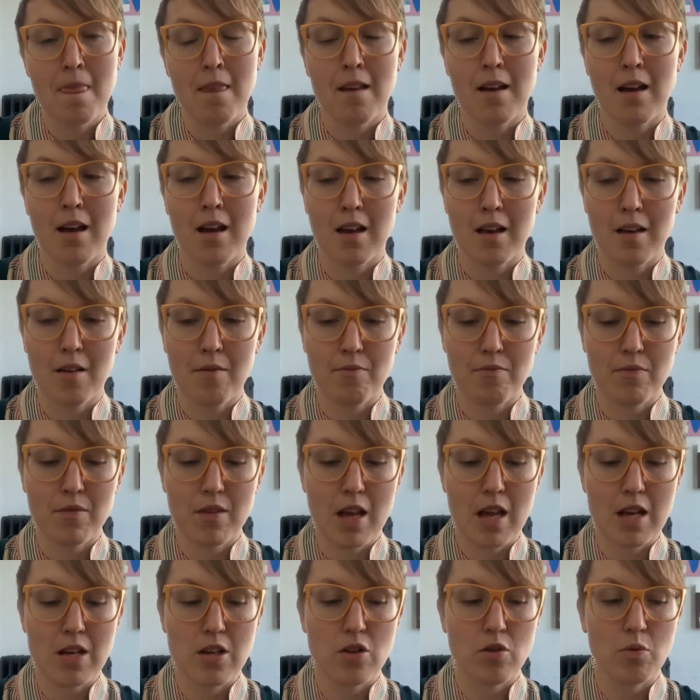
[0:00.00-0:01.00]

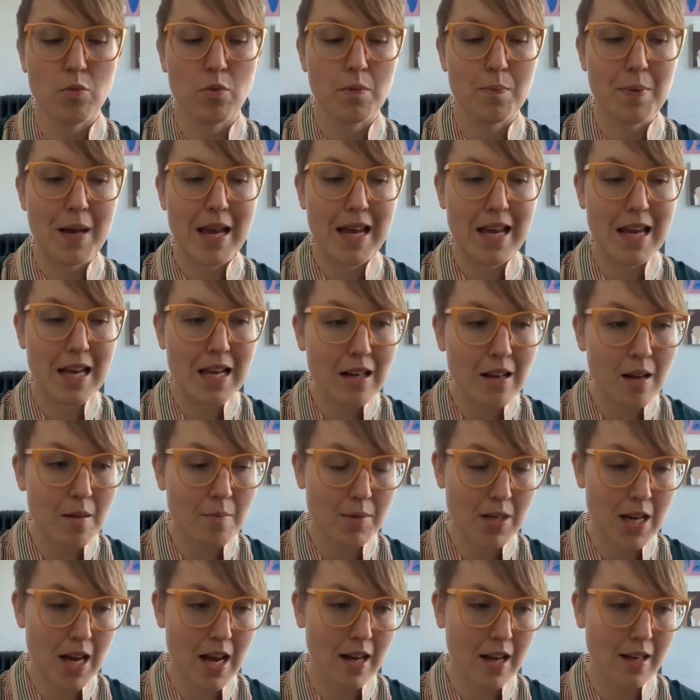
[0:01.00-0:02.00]
And you will pay income
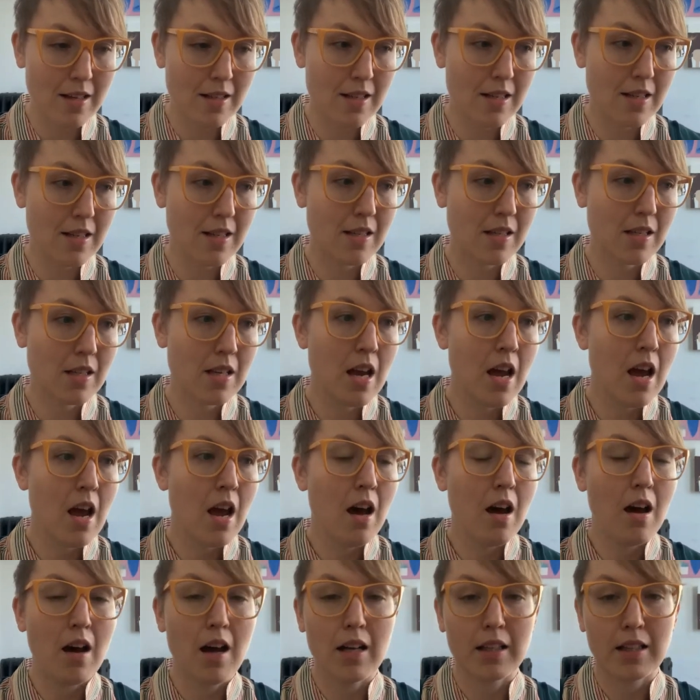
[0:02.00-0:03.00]
taxes
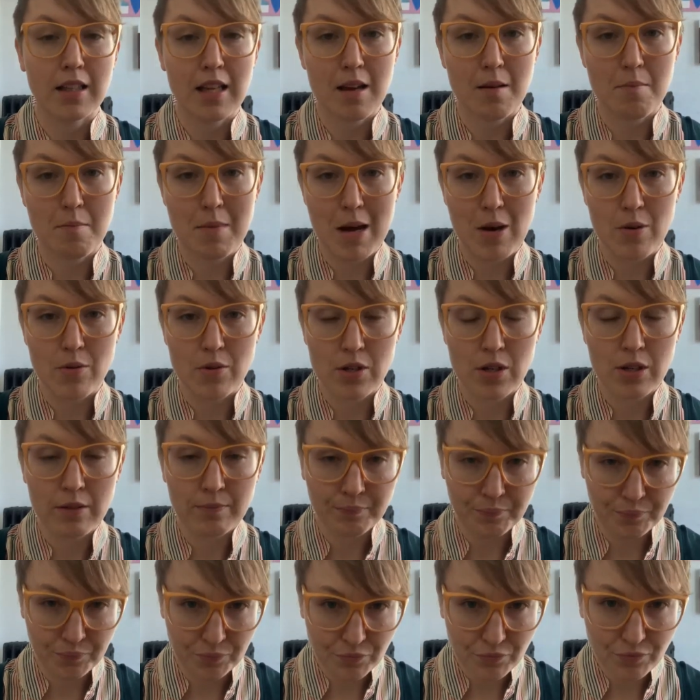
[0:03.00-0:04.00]
on the amount
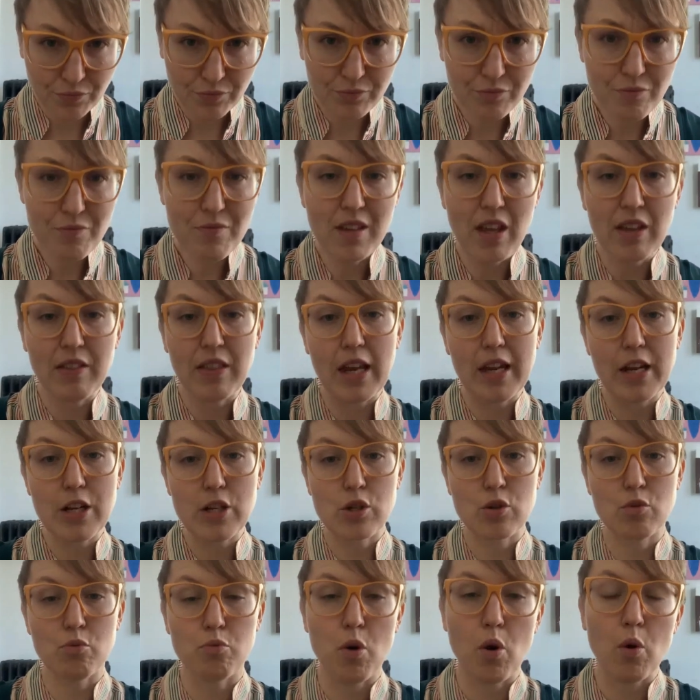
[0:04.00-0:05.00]
that it's
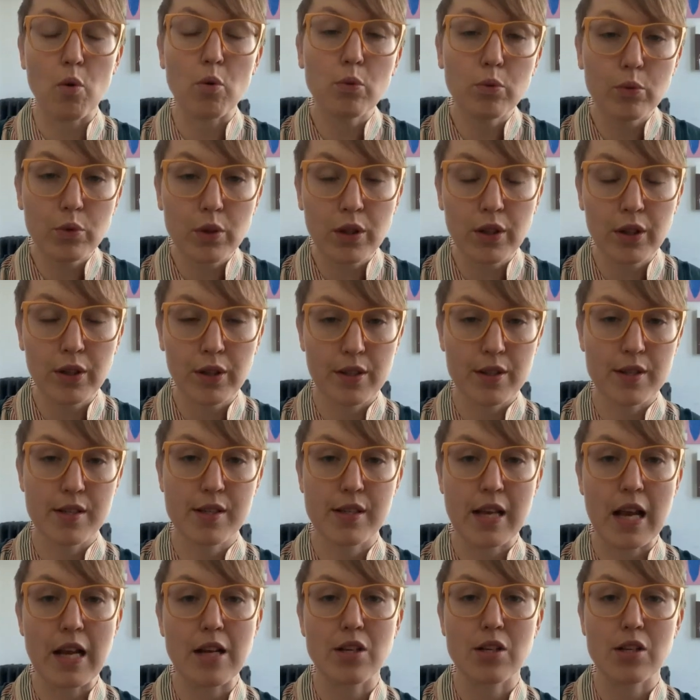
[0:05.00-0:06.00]
grown
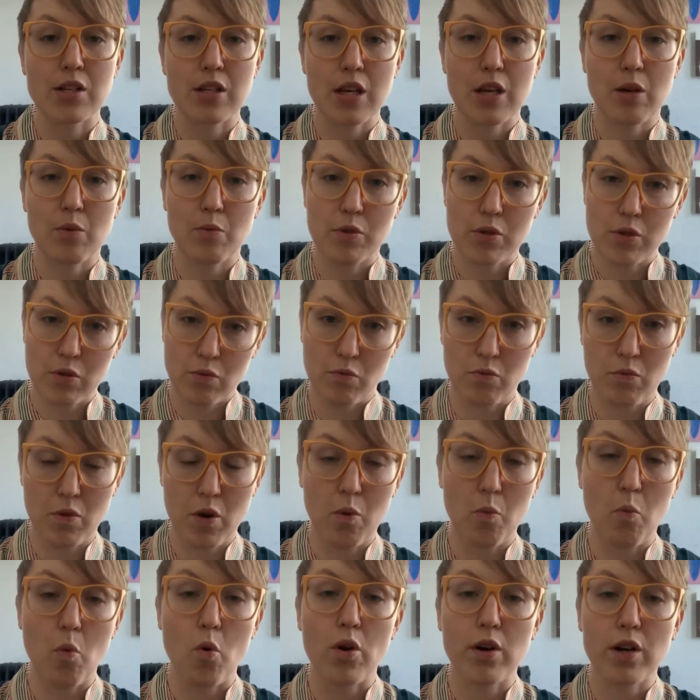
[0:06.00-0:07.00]
since it was
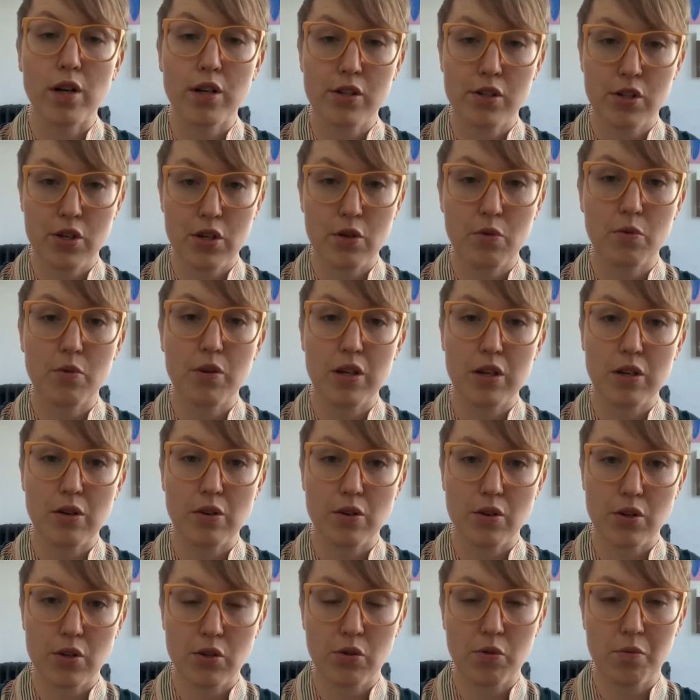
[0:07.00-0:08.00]
awarded to you a year
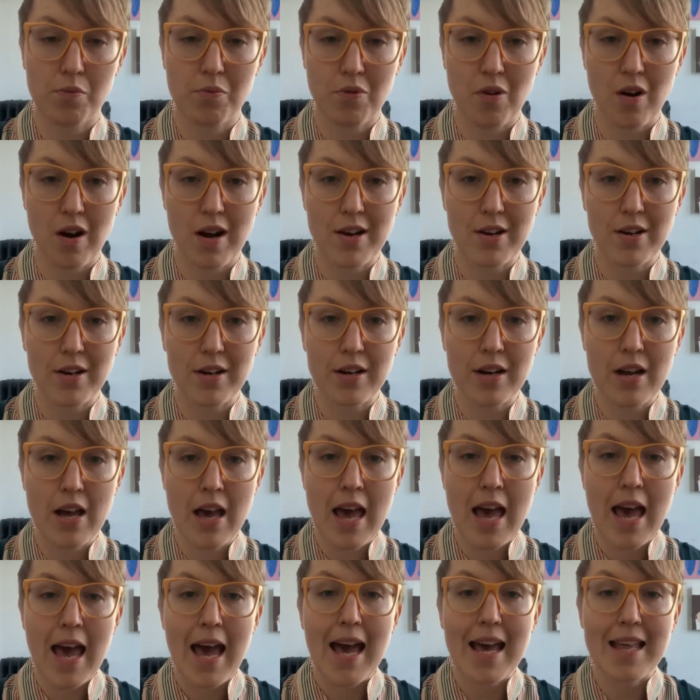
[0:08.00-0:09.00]
or two prior.
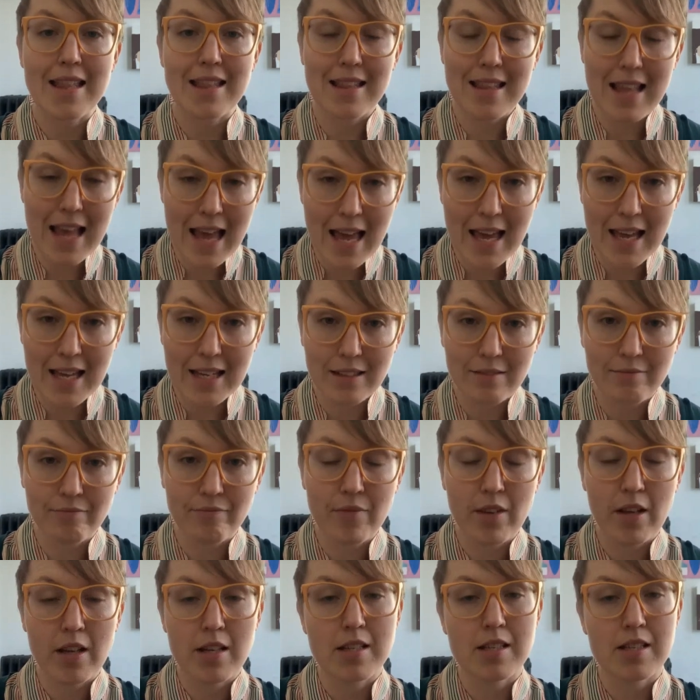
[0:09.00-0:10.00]
And
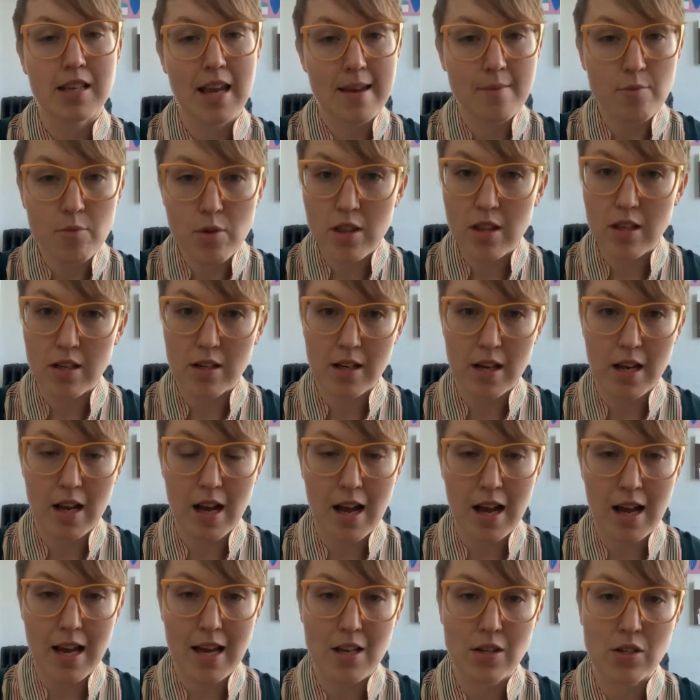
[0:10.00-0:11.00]
then same with
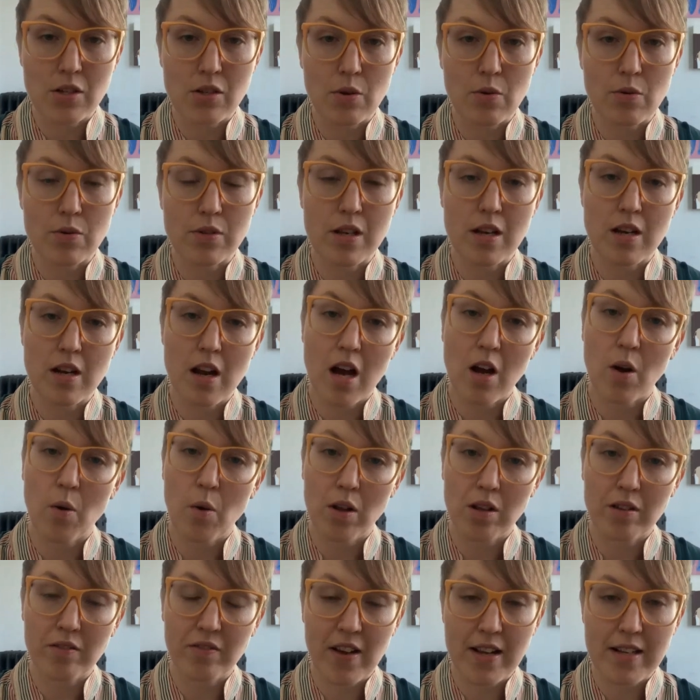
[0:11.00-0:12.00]
ISOs and
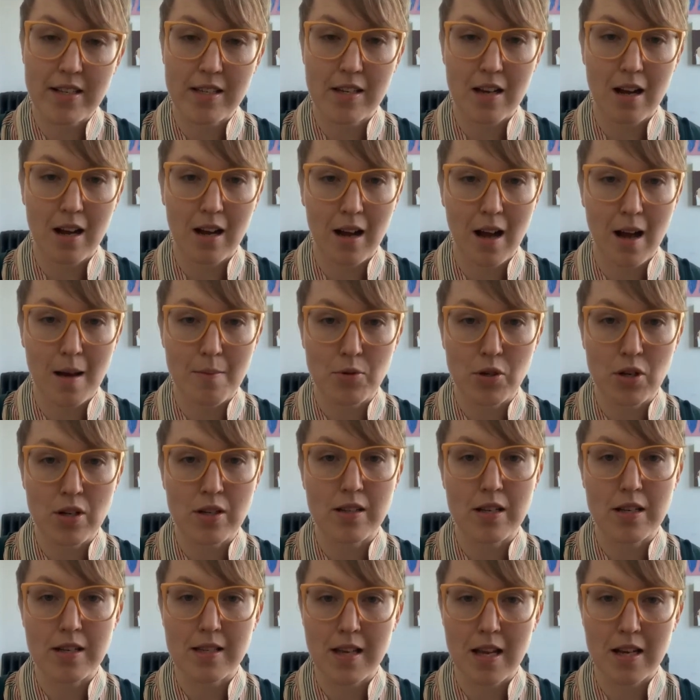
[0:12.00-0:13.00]
non-qualified stock options,
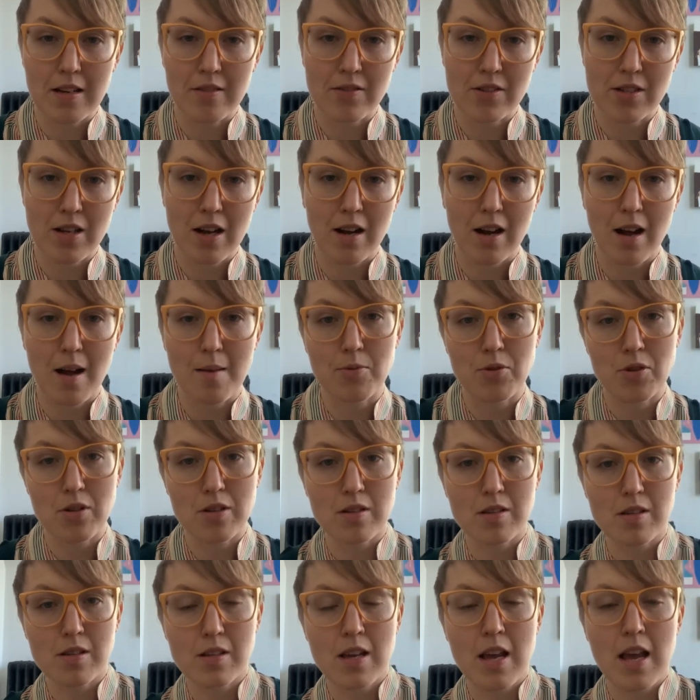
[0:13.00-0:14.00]
instead of stock
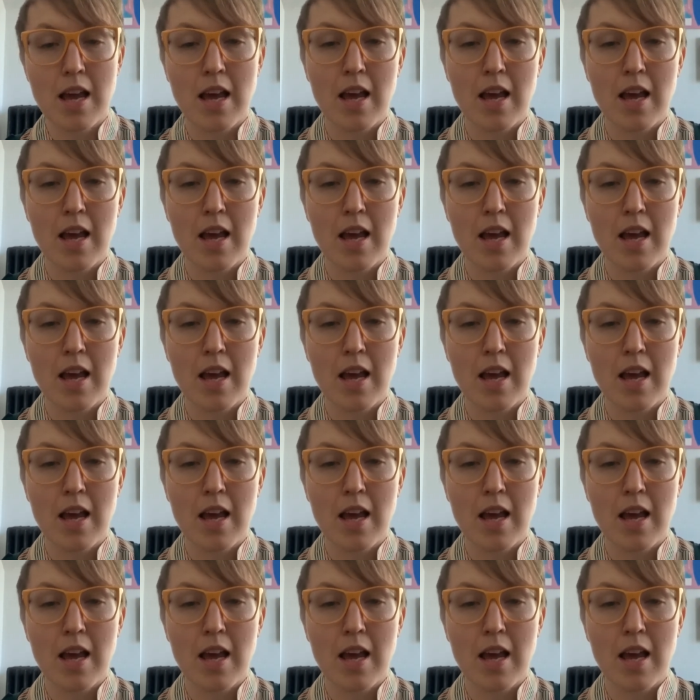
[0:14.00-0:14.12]
options,